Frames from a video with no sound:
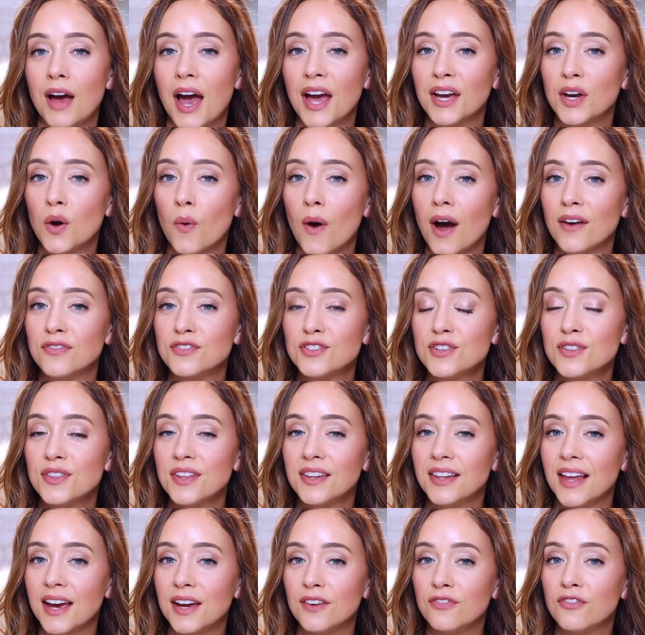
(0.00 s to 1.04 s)
and go after the
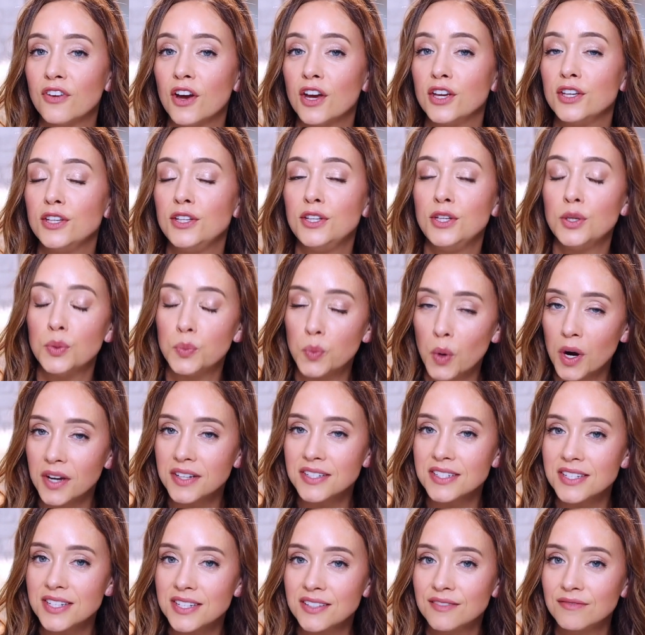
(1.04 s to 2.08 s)
life you
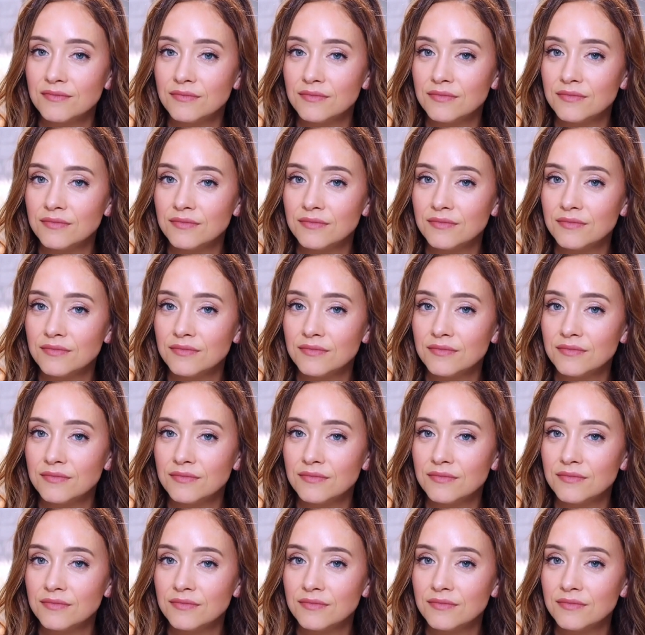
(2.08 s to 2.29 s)
want.